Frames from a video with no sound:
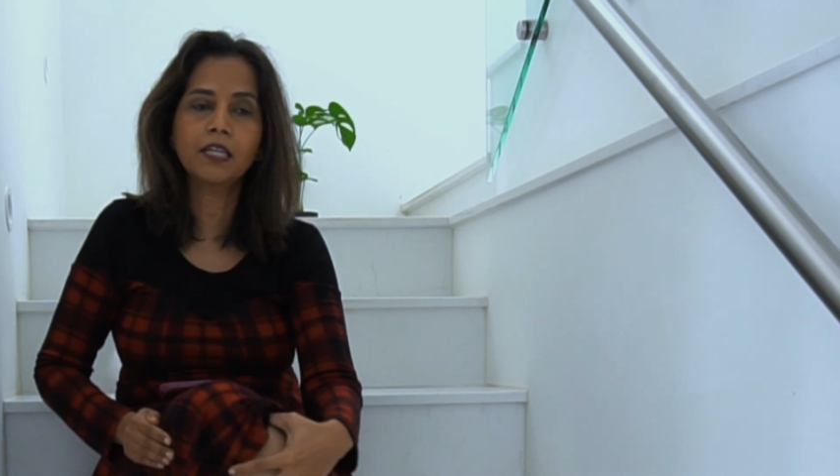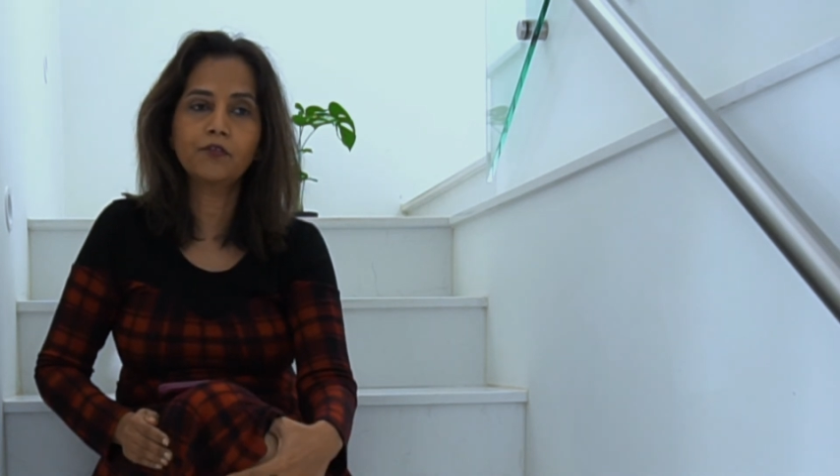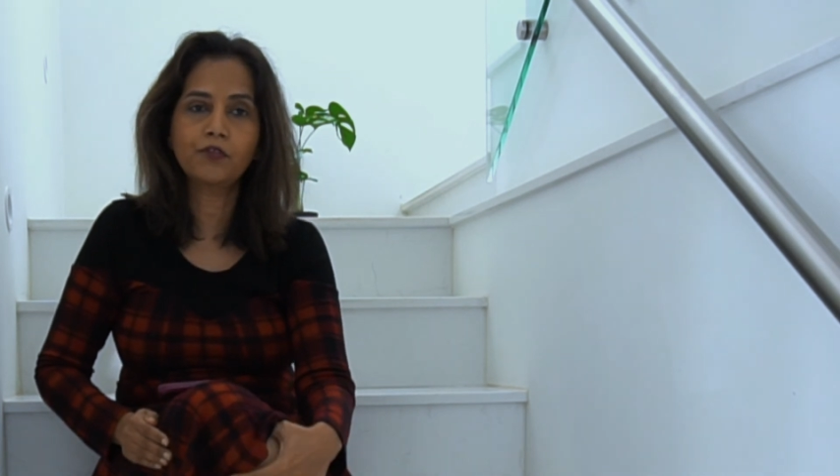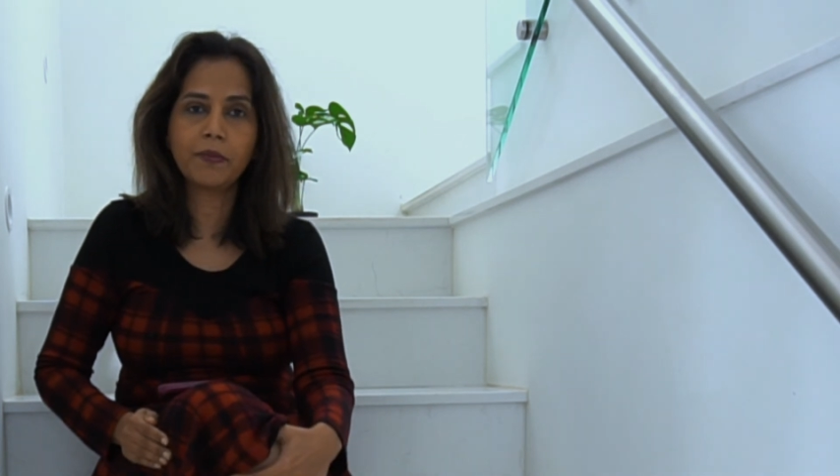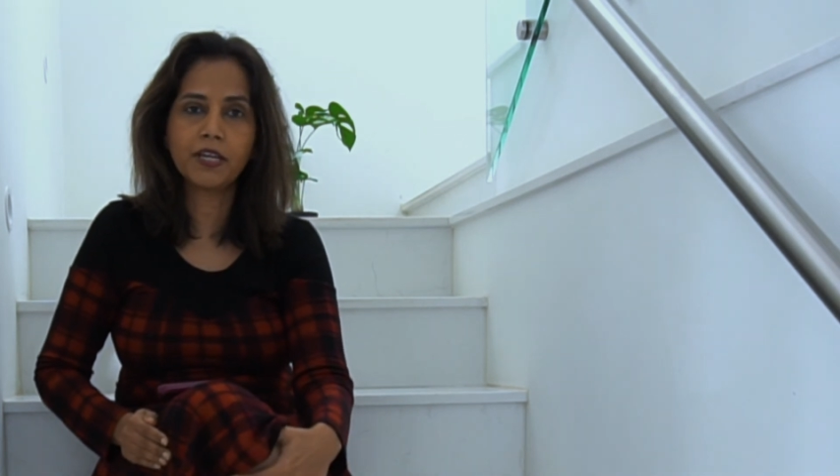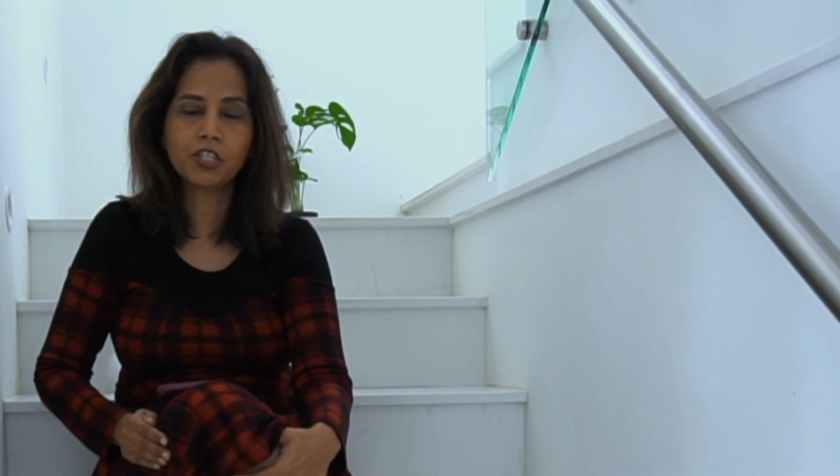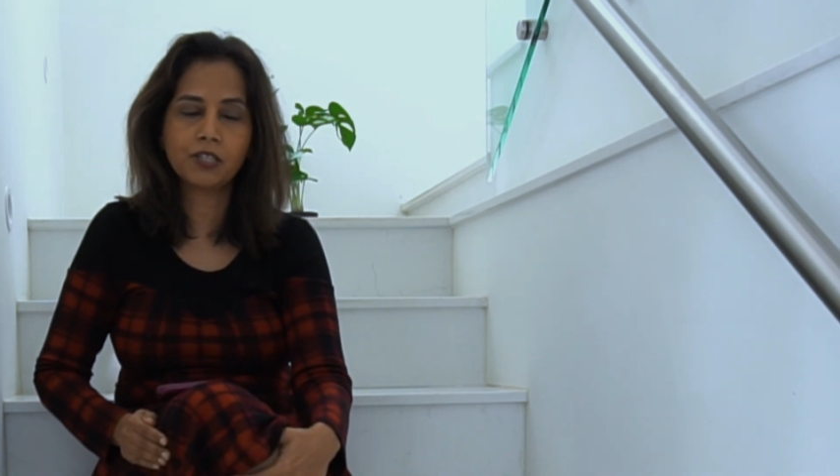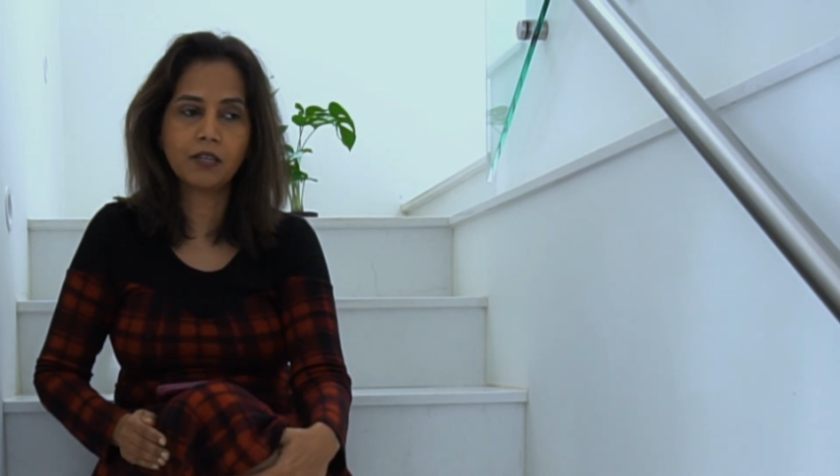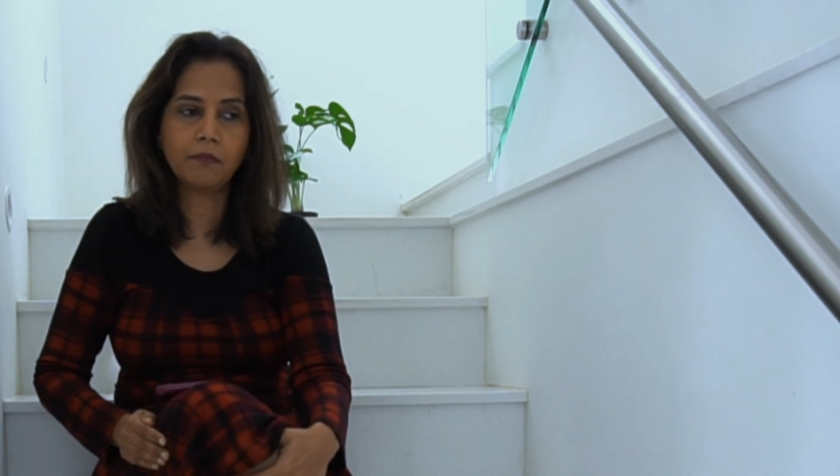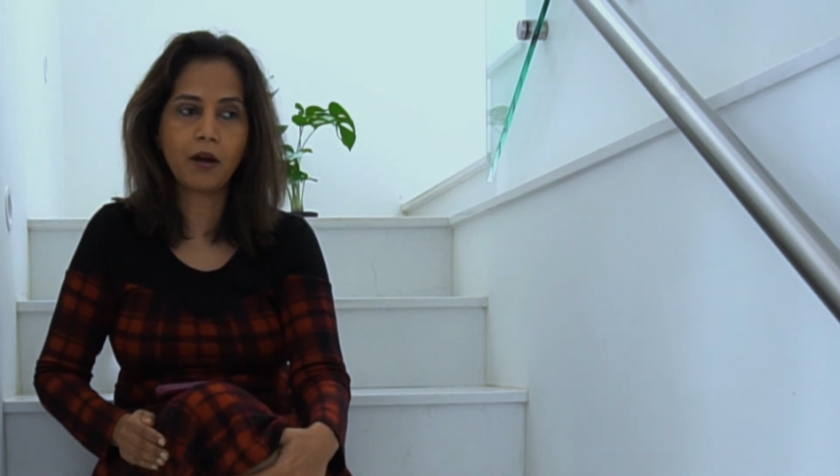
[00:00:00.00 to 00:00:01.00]

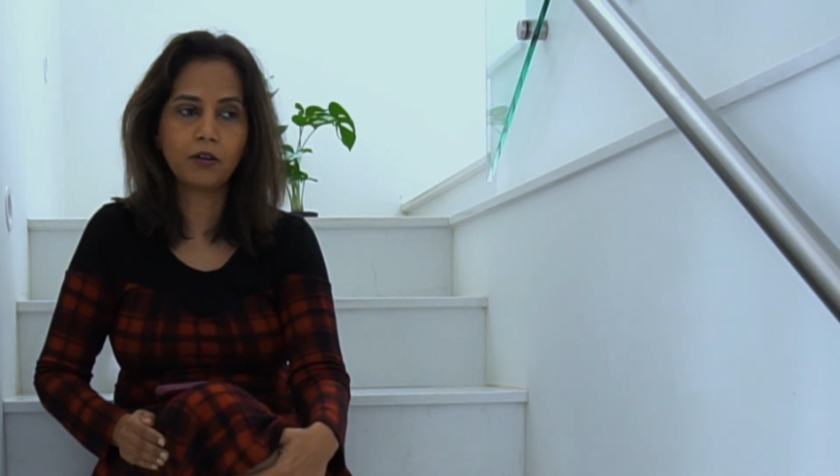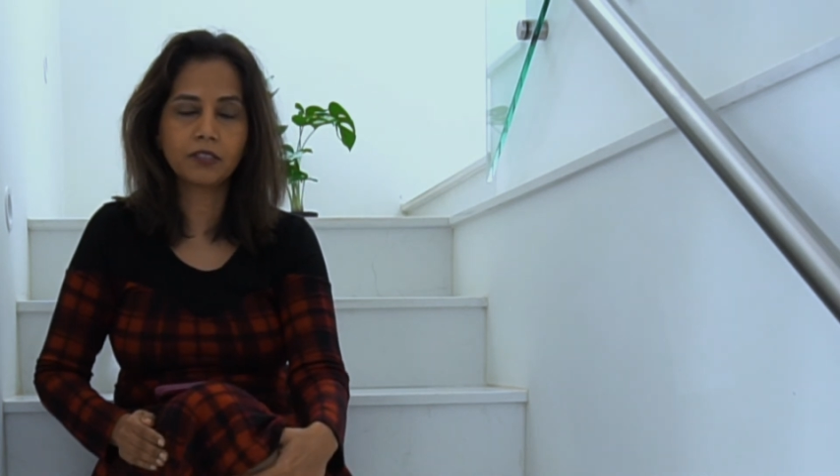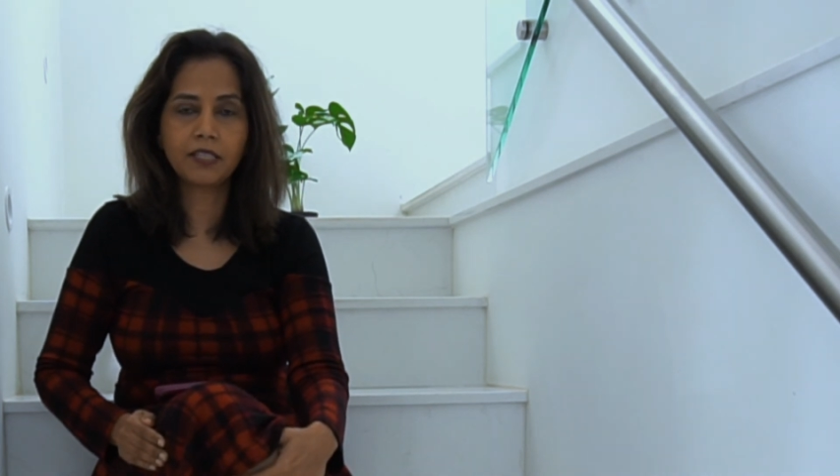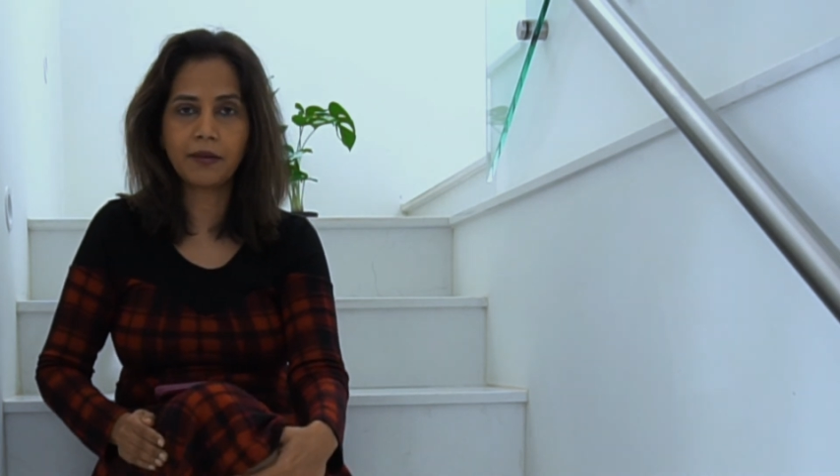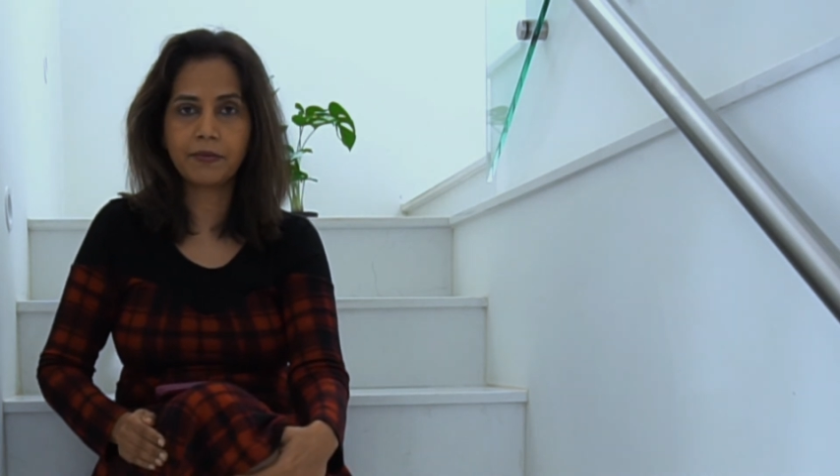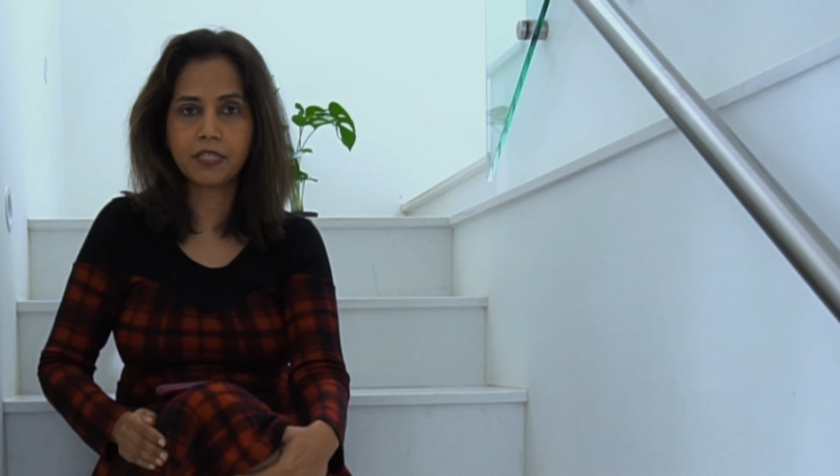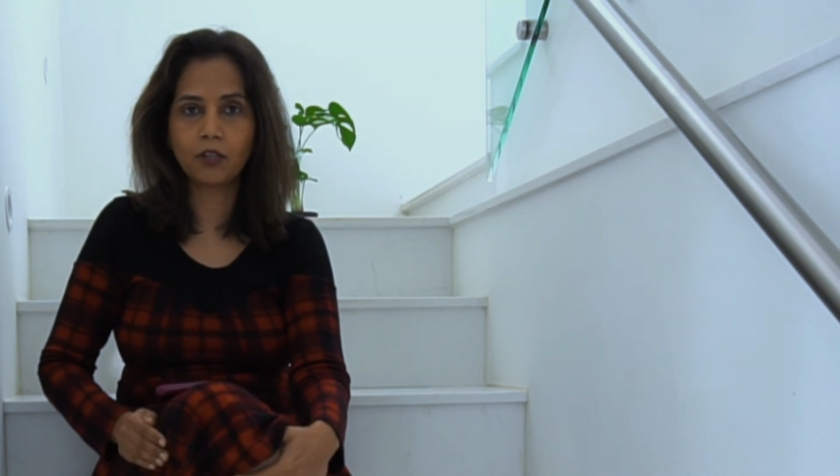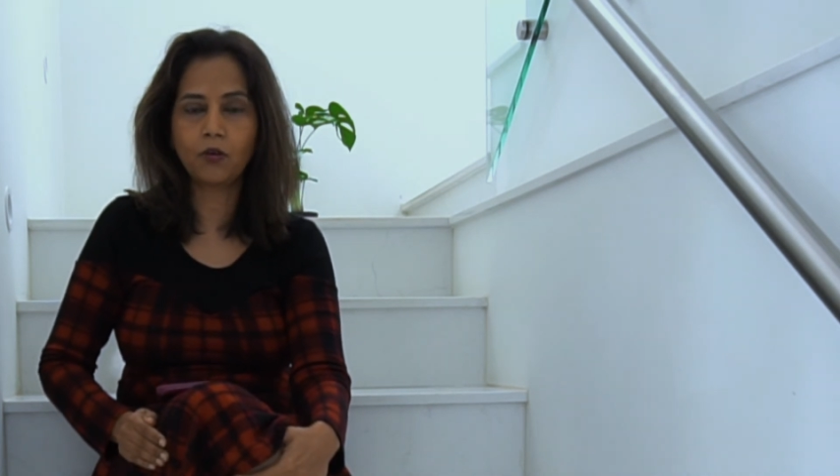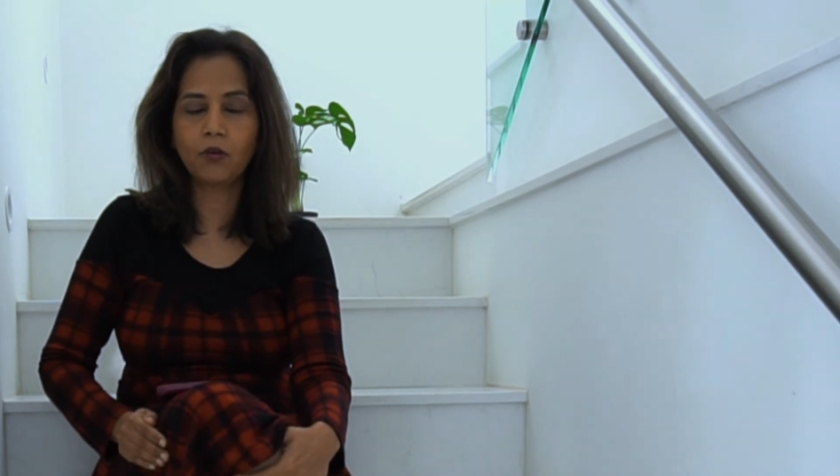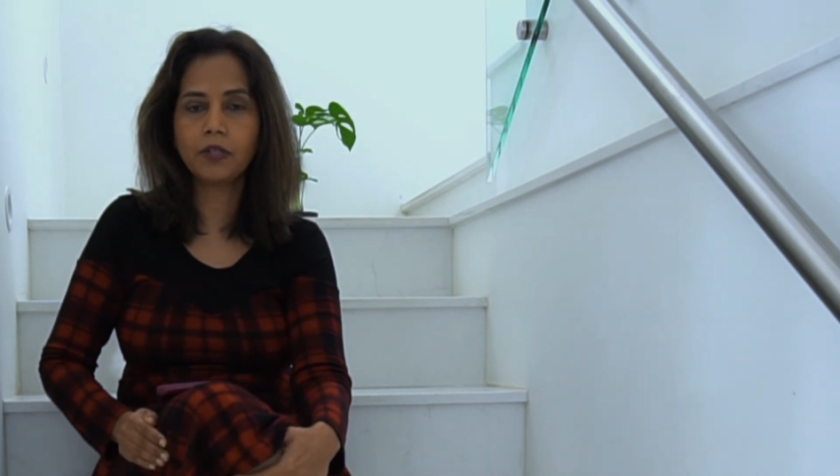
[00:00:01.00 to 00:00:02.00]
information about
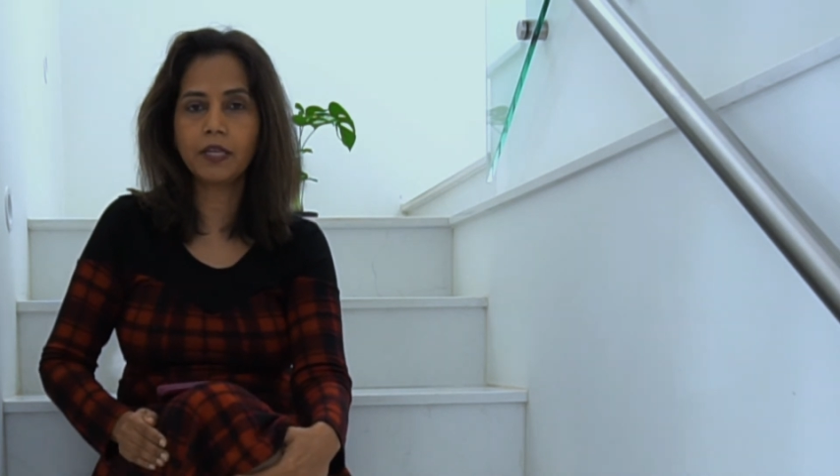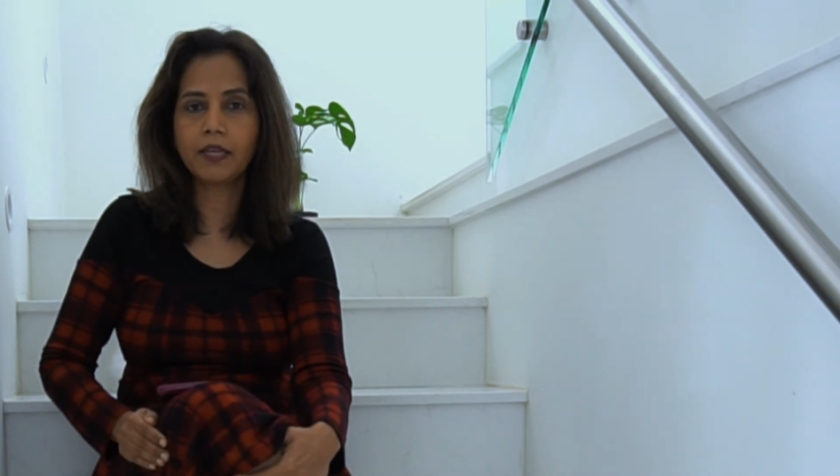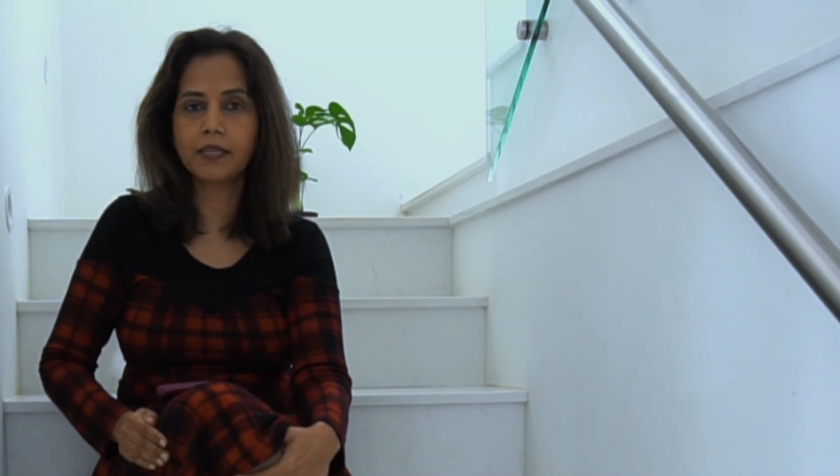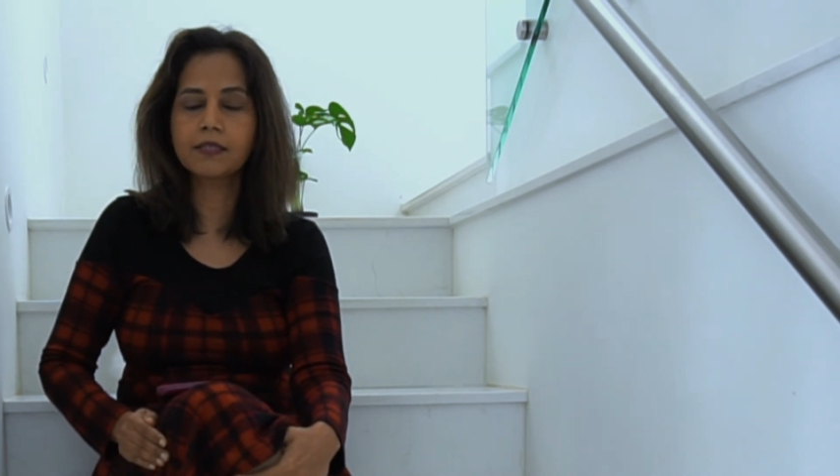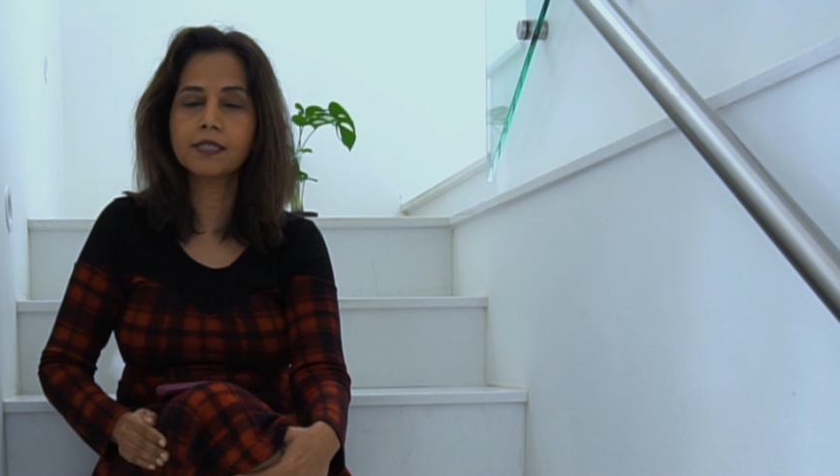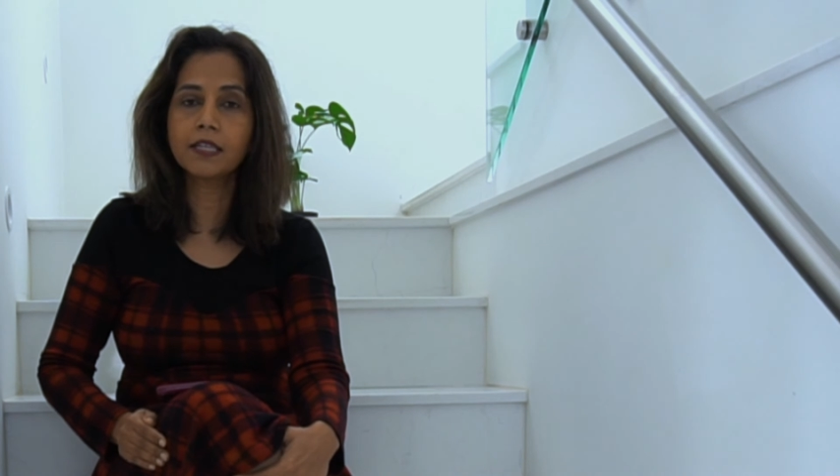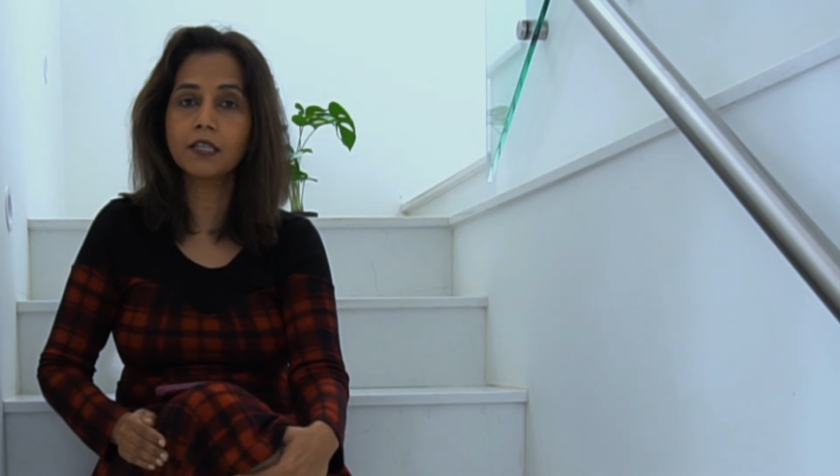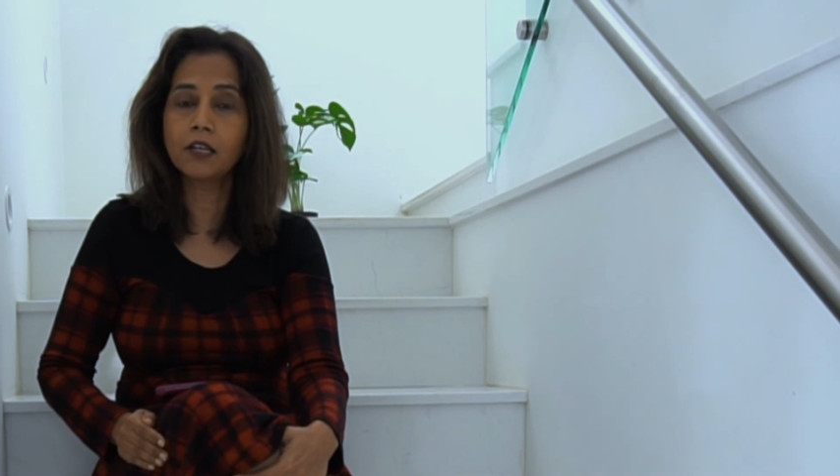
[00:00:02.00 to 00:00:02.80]
dimethicone is